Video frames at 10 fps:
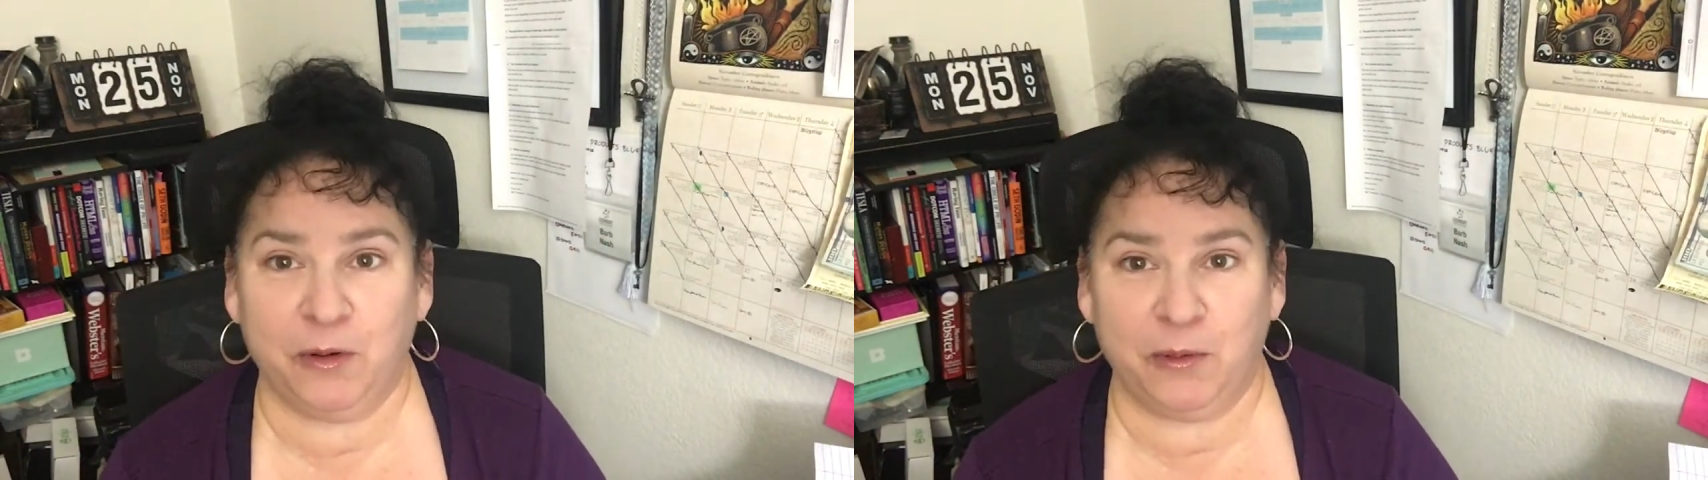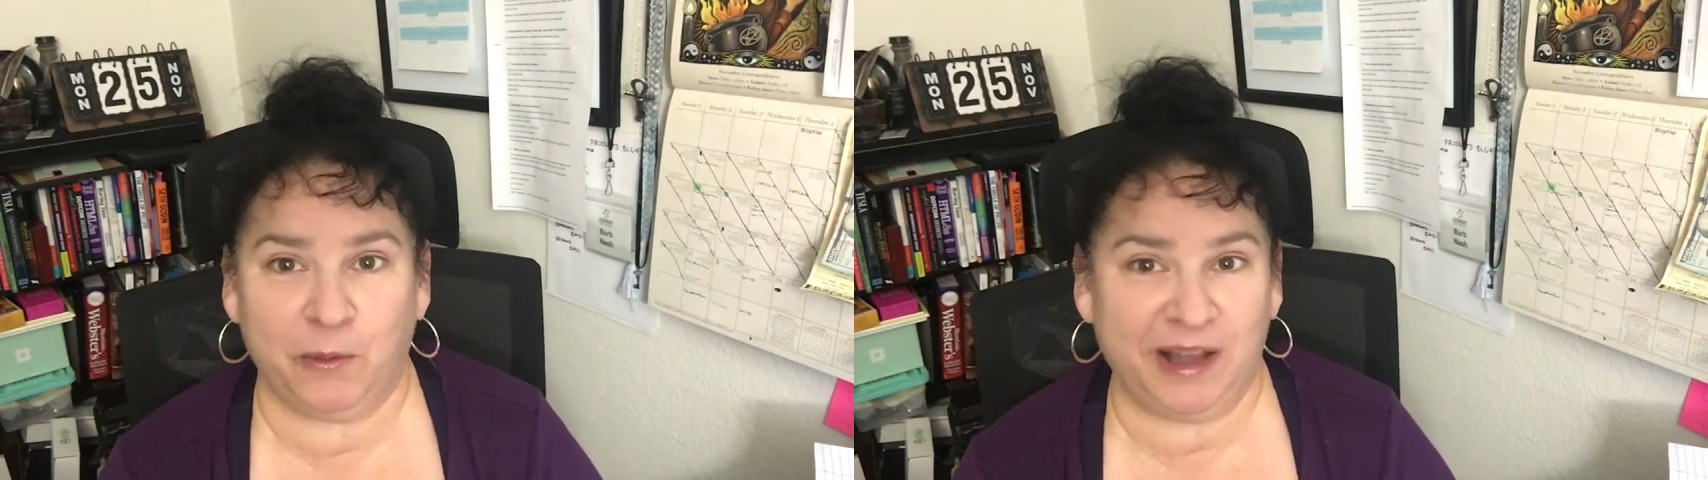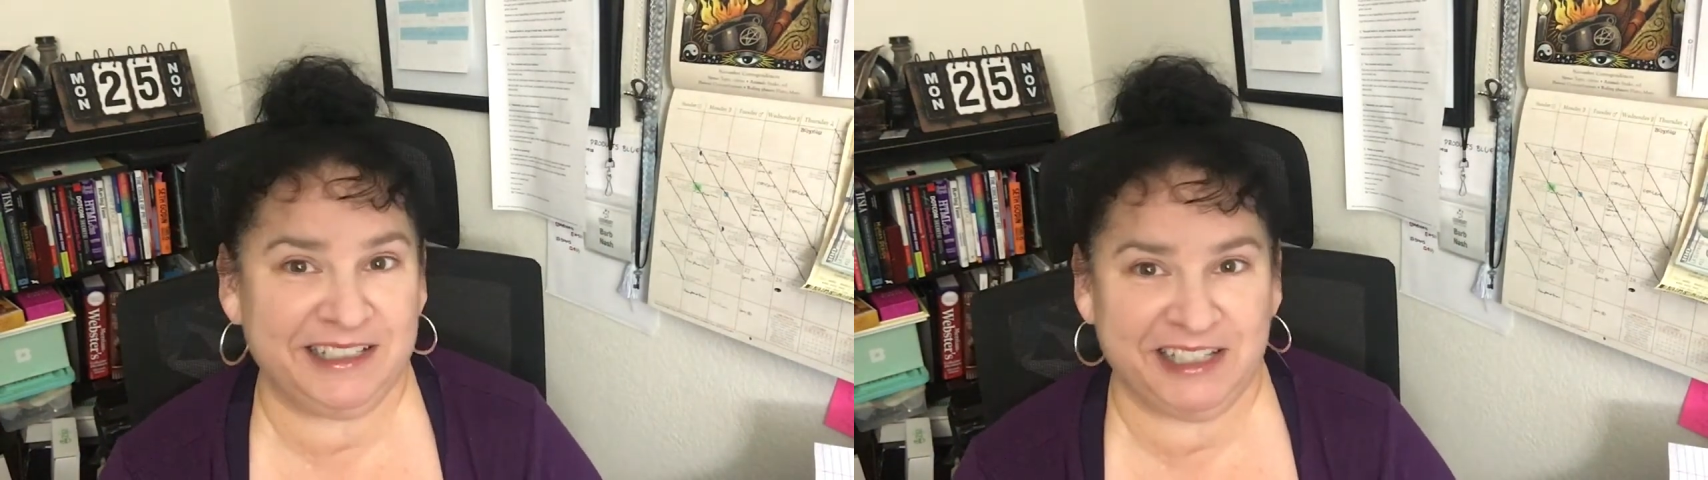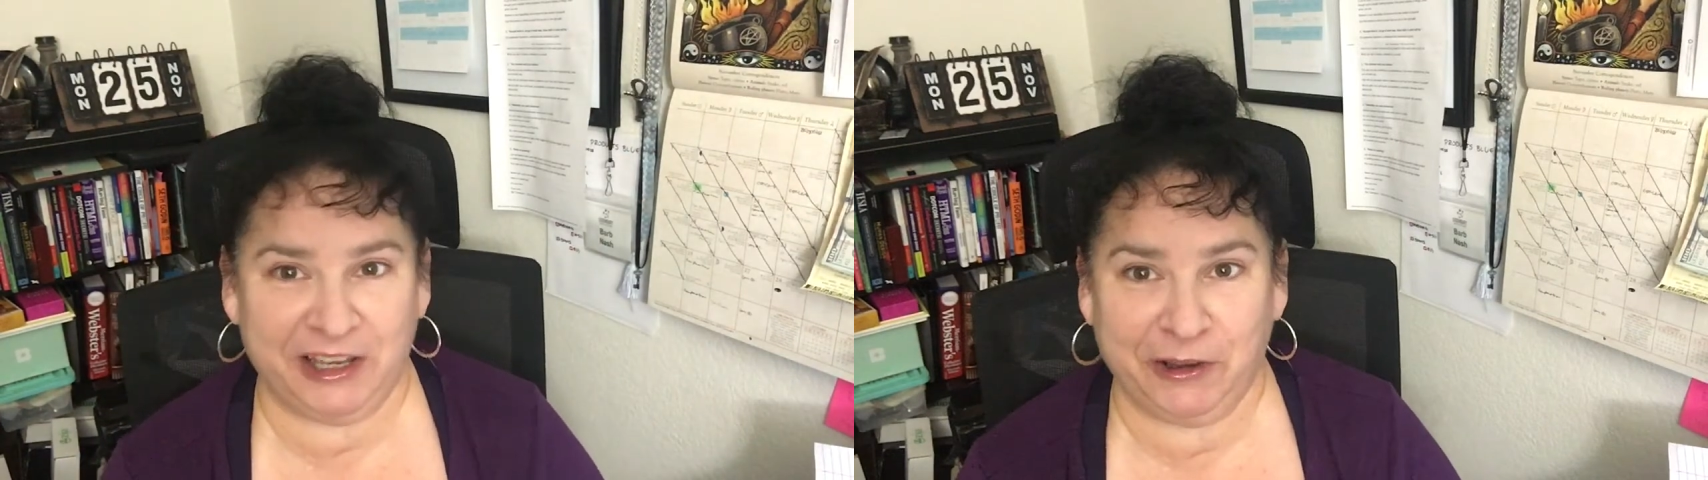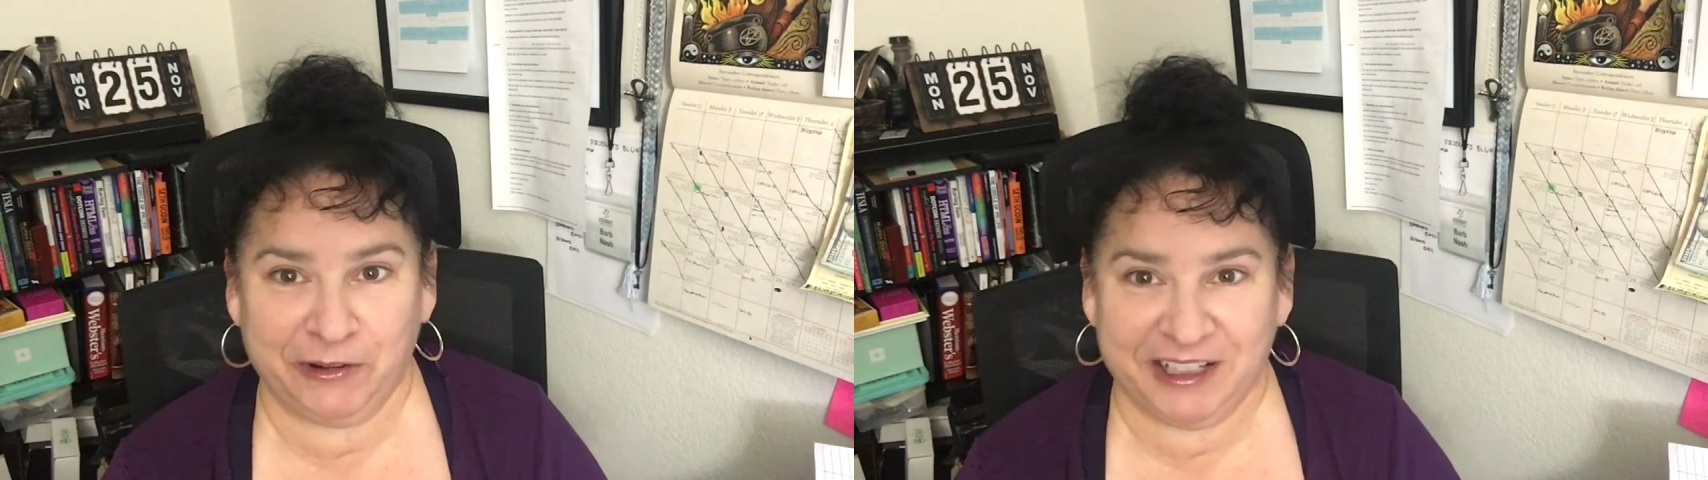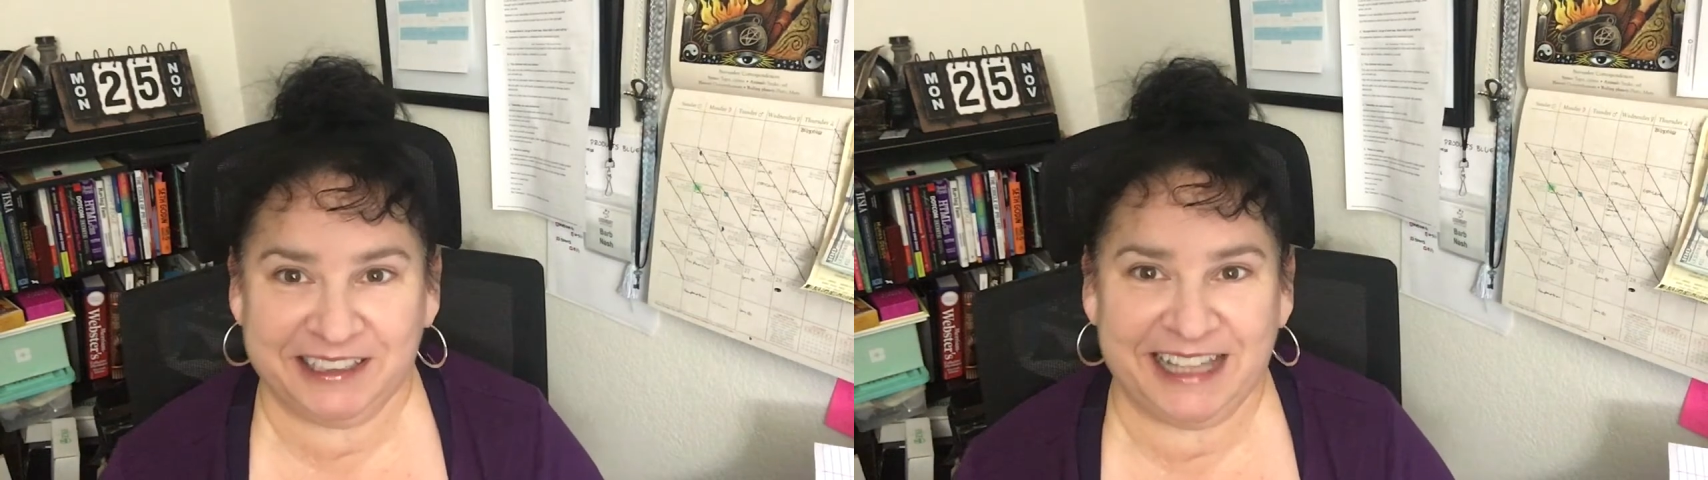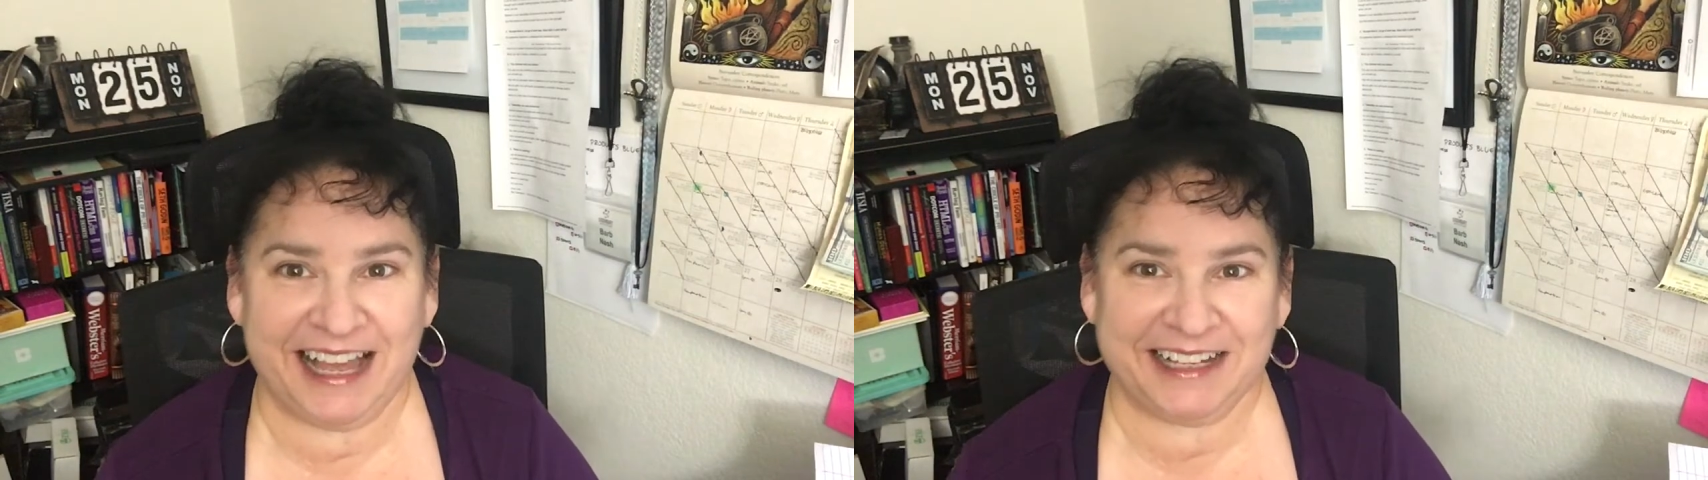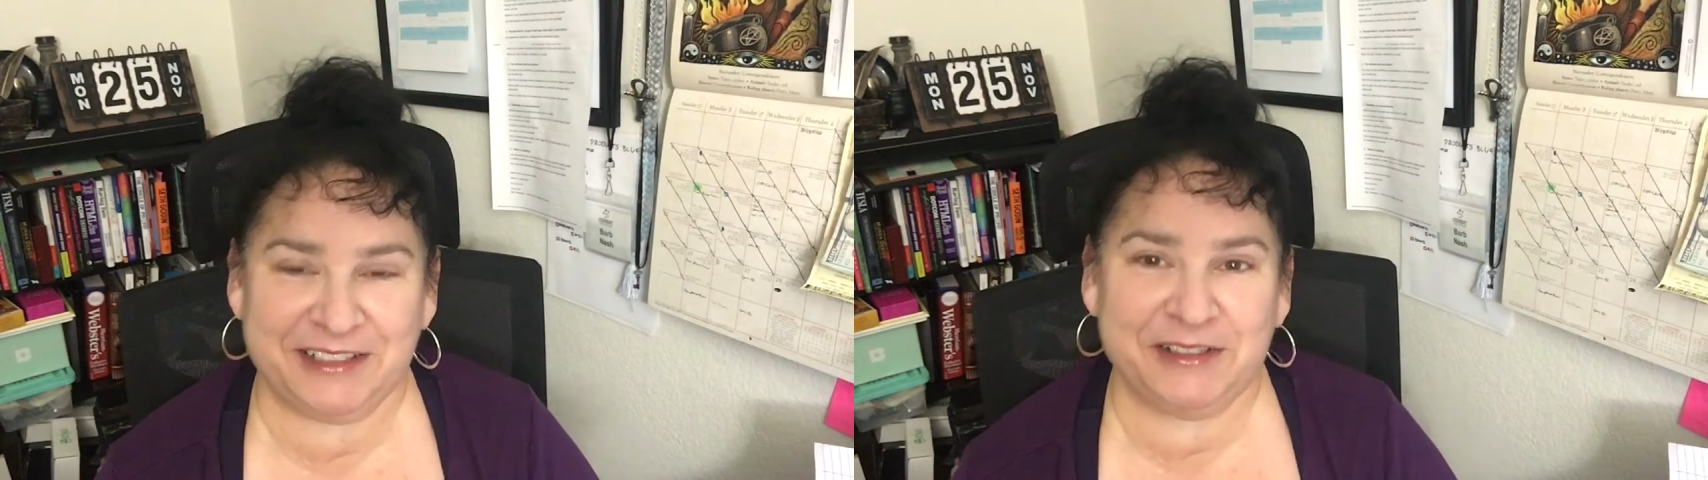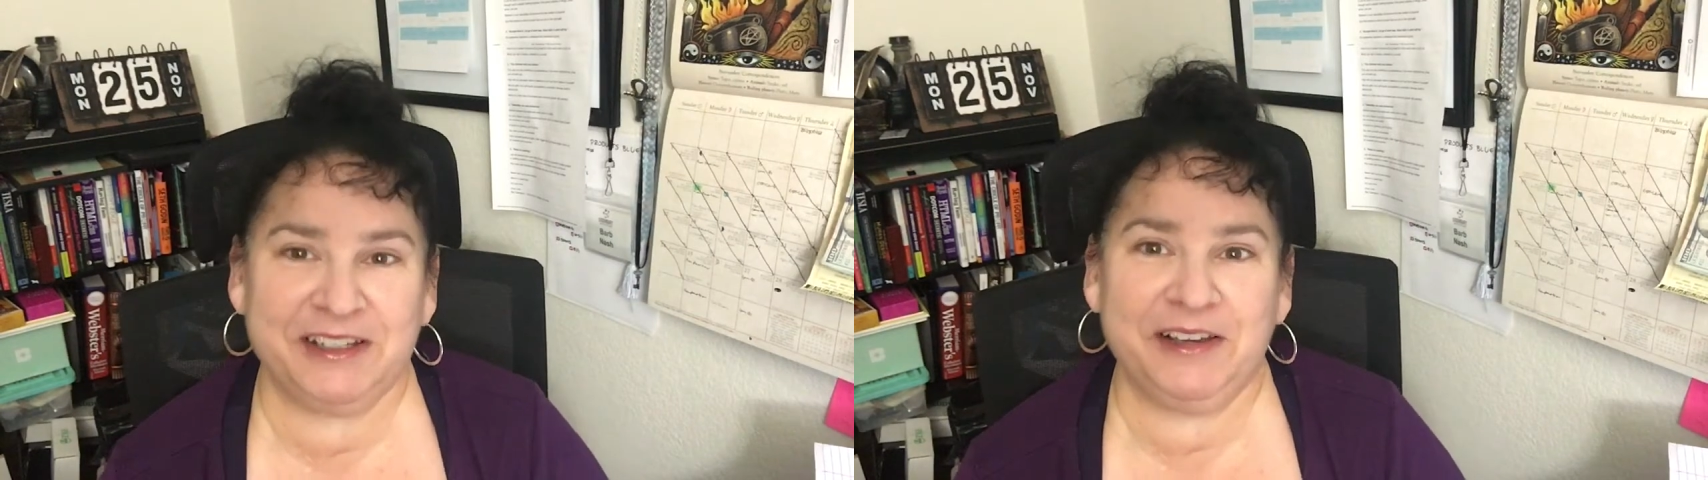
What do you collect?